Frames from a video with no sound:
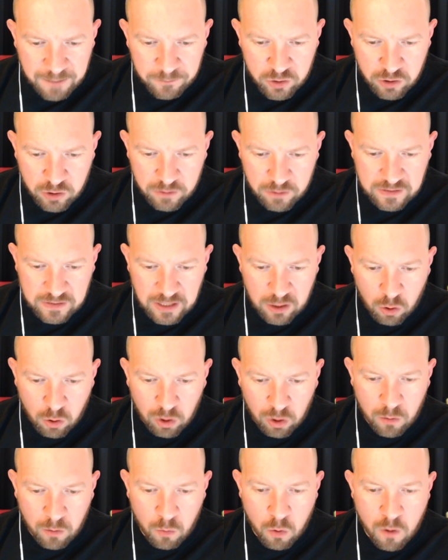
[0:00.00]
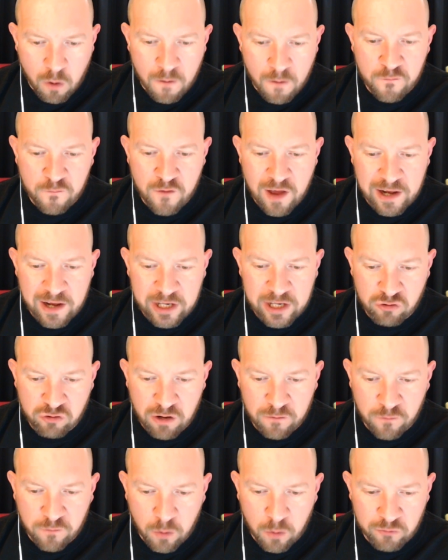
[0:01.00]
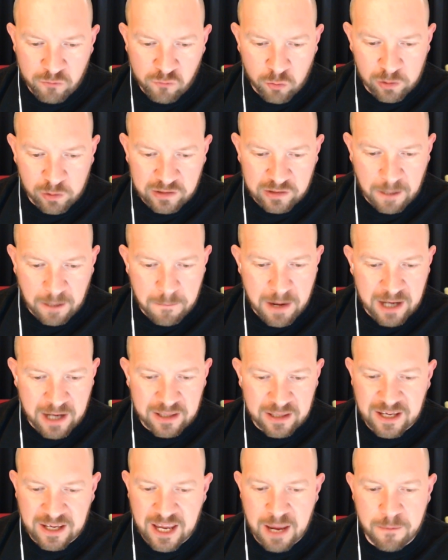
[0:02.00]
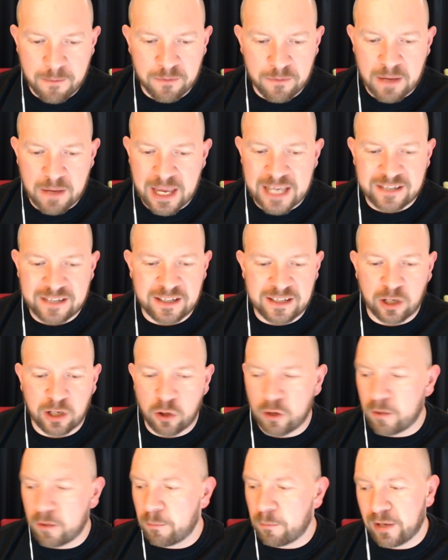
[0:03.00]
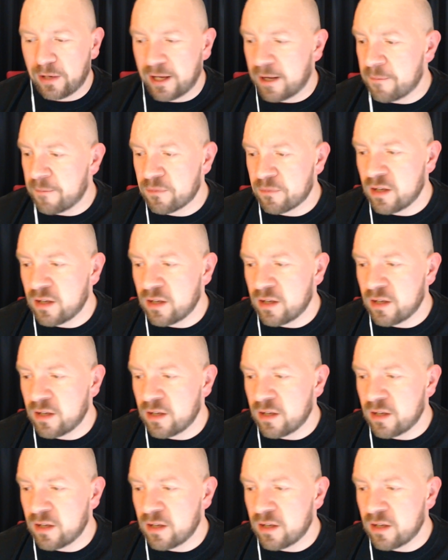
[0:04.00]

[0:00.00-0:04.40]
Todd saying All Out War, fairly straightforward rule set, making the game easy to learn and play.